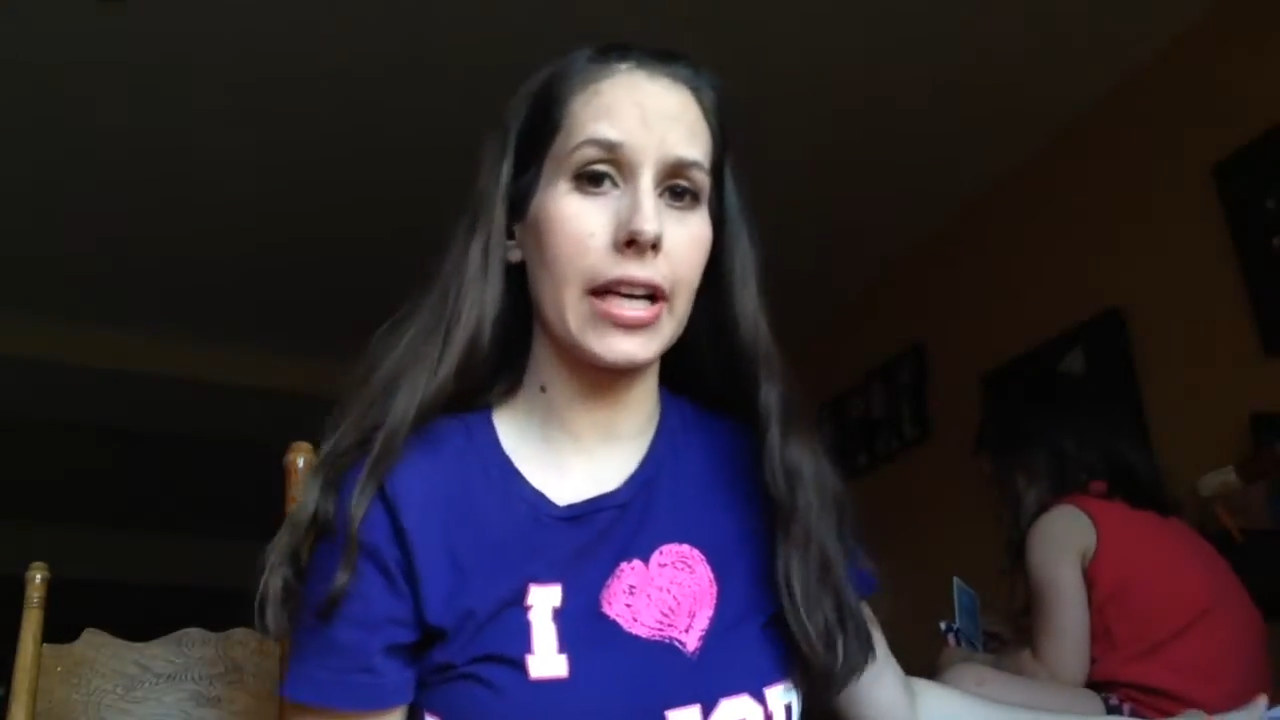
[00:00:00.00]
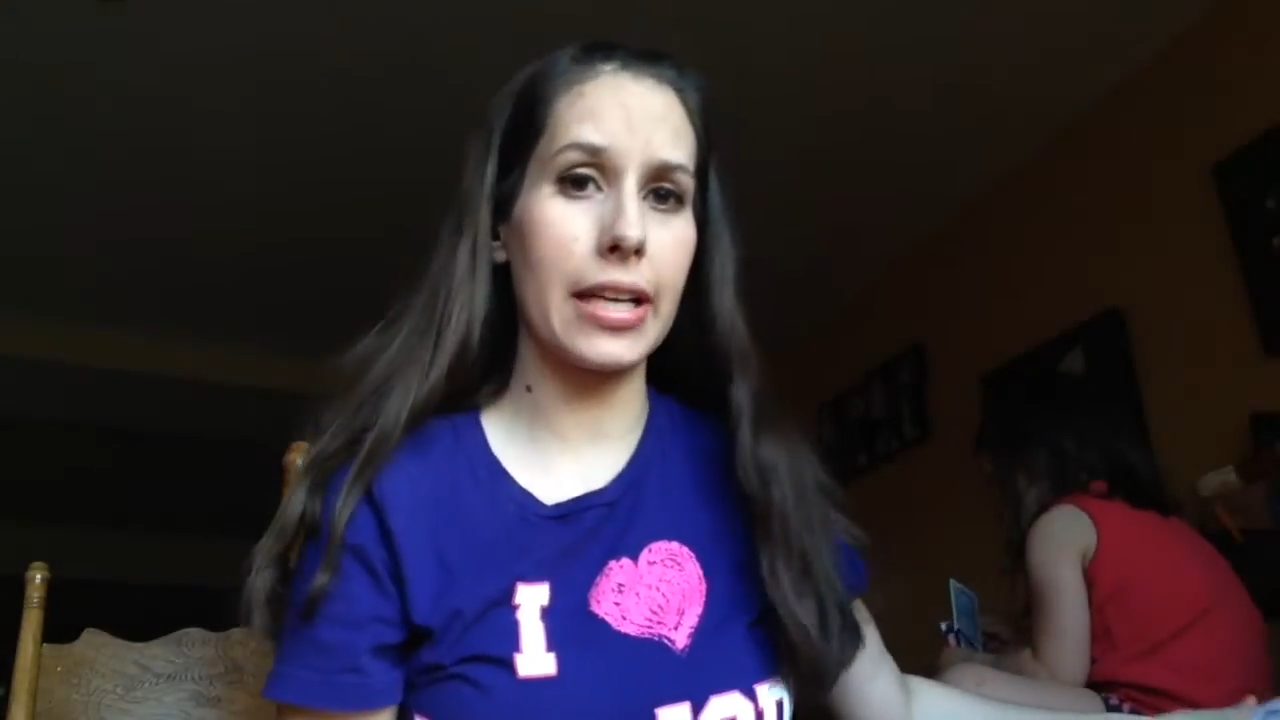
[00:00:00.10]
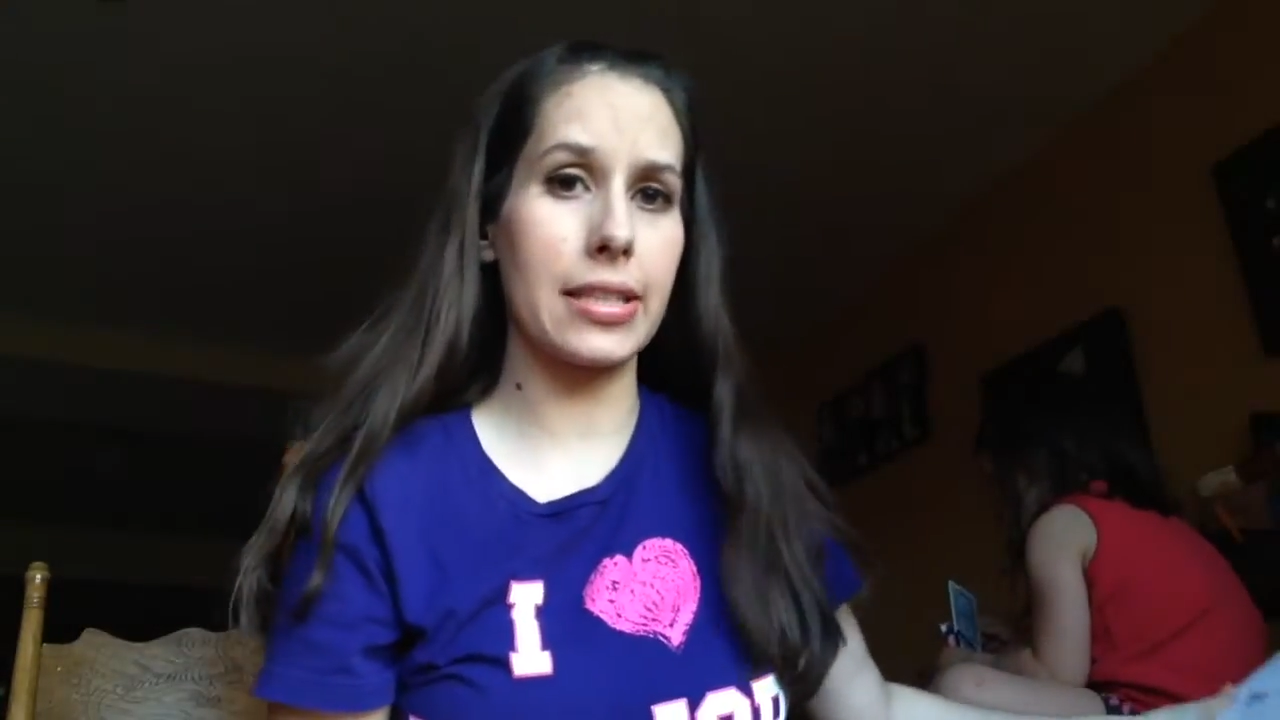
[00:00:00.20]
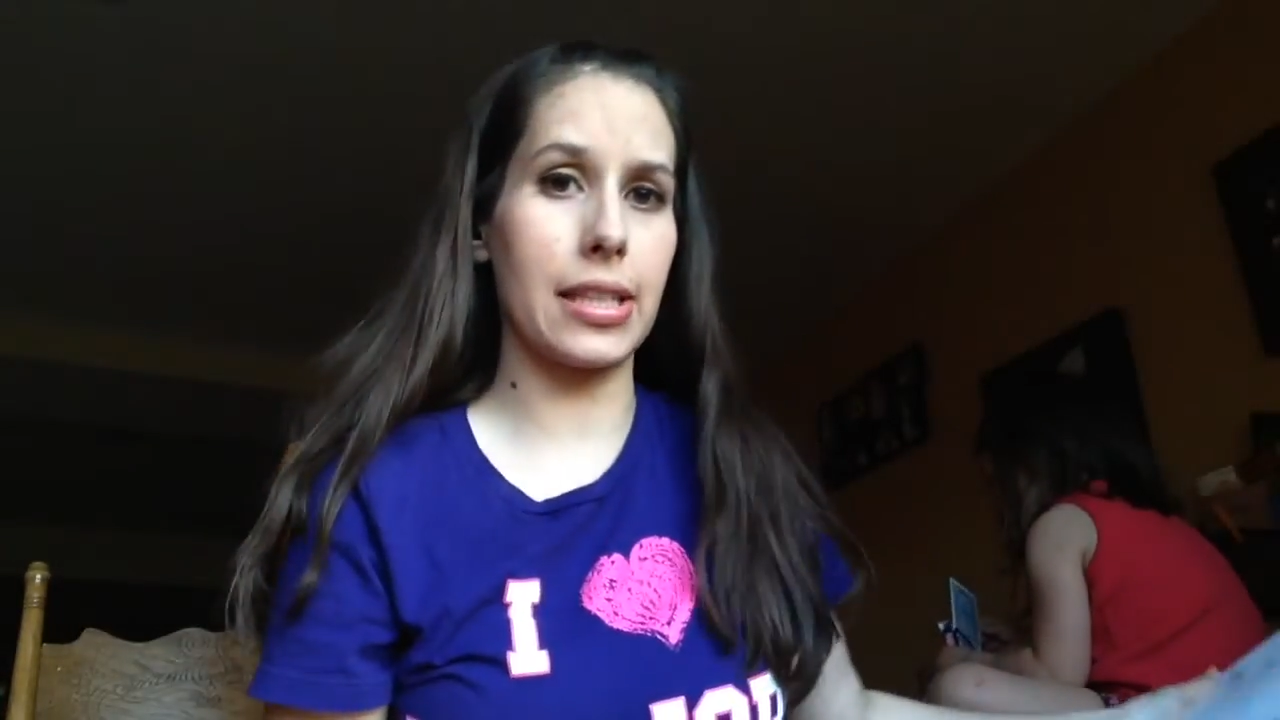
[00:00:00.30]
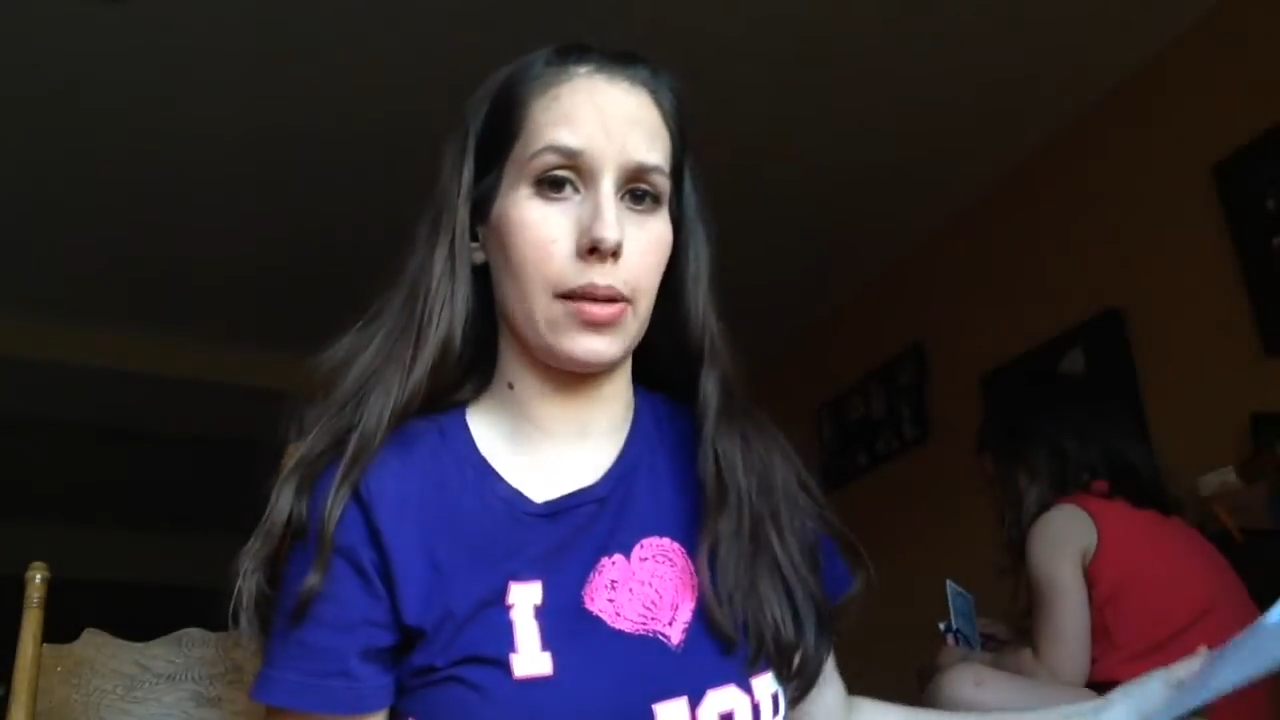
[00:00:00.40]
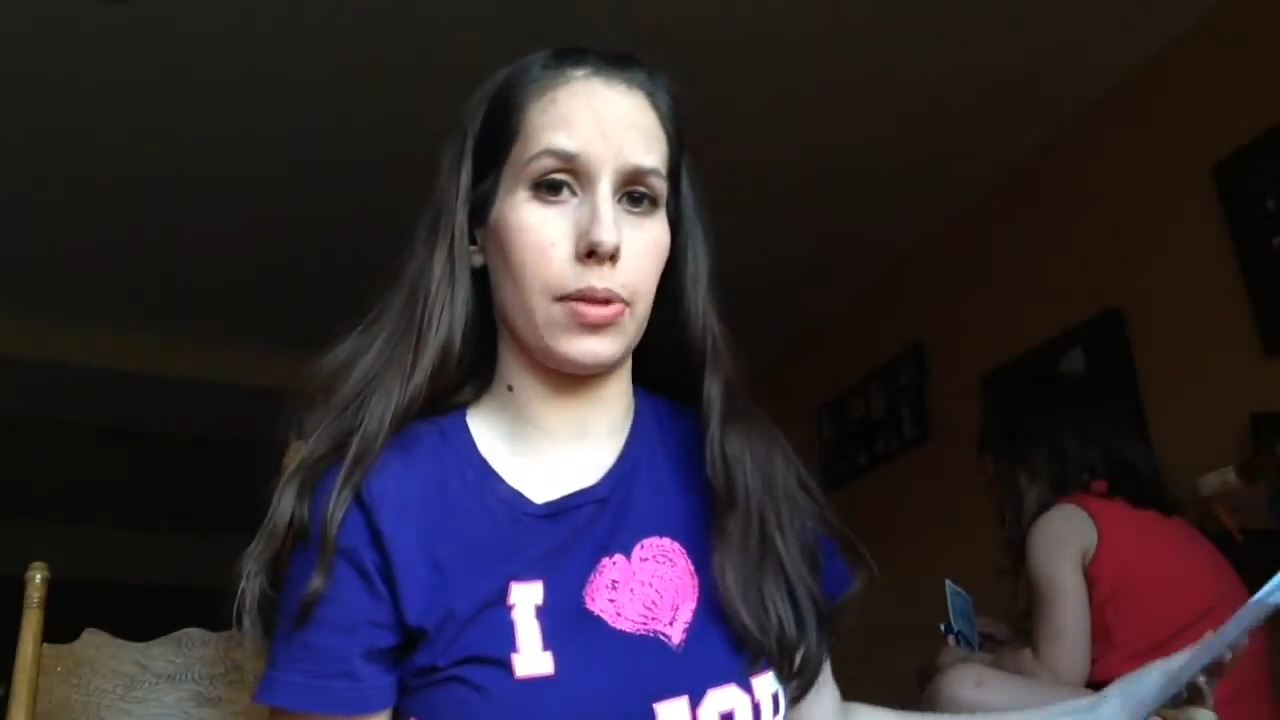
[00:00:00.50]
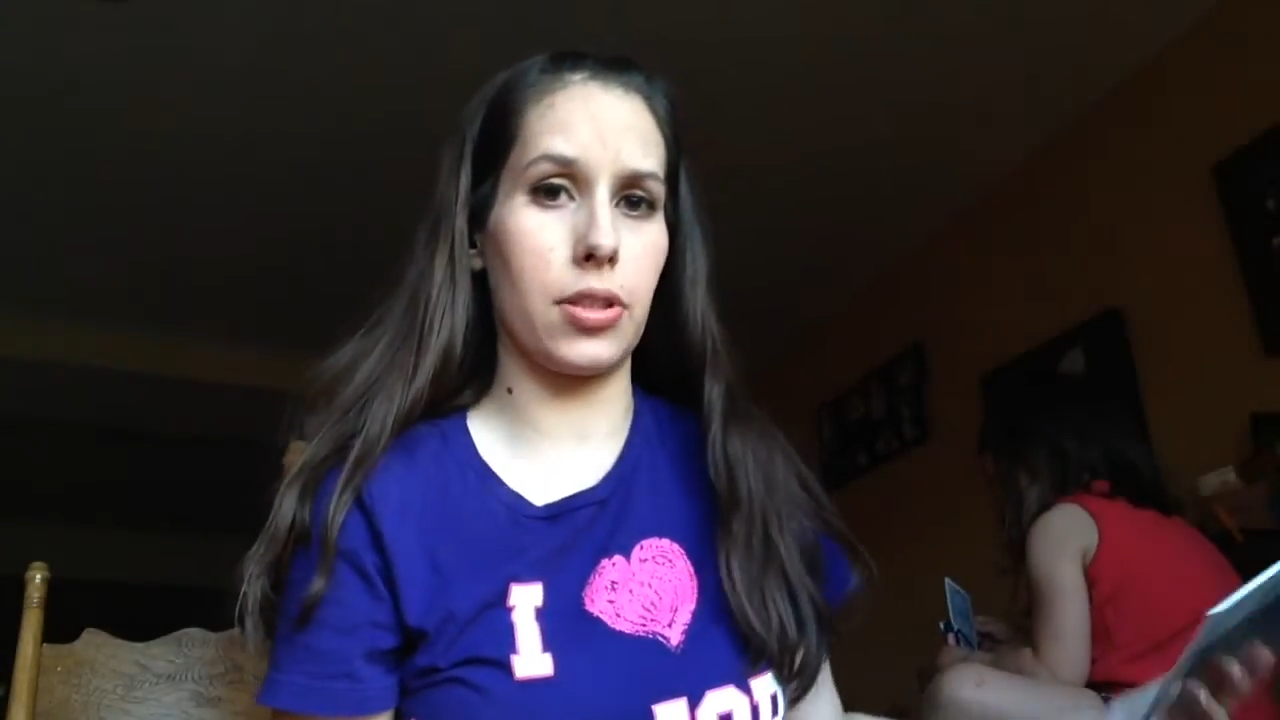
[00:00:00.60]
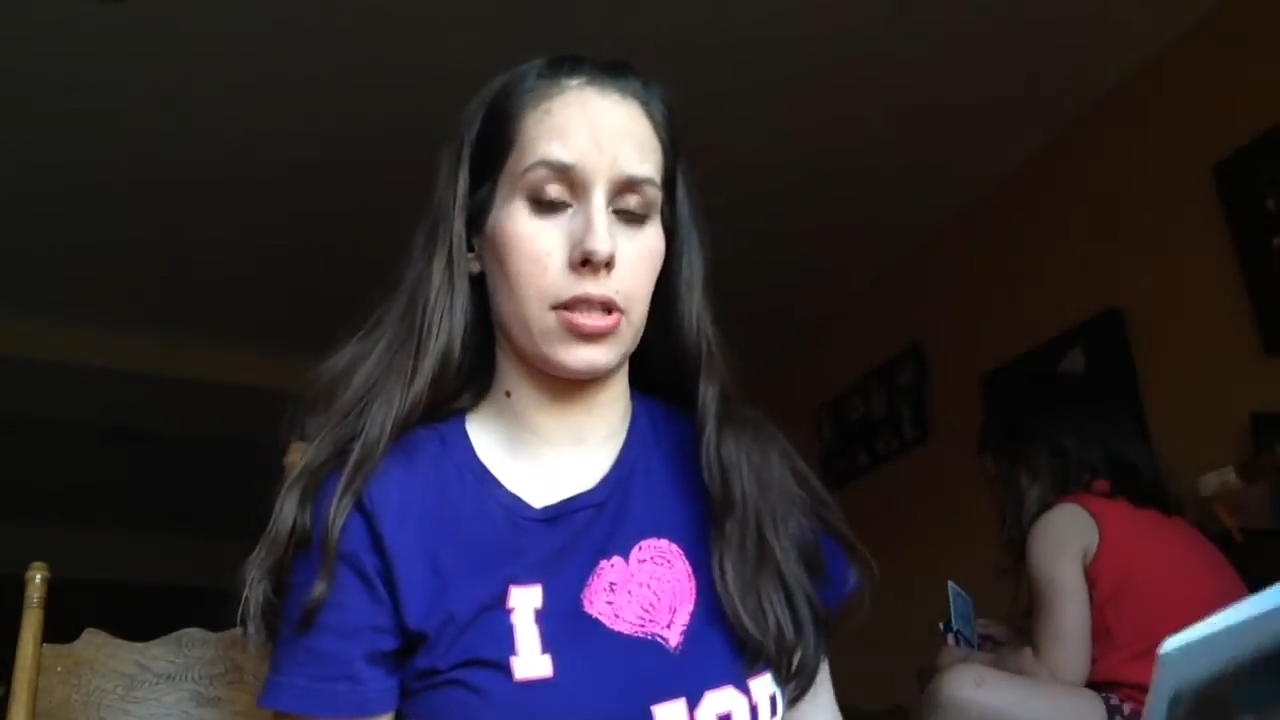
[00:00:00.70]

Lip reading: easily when you're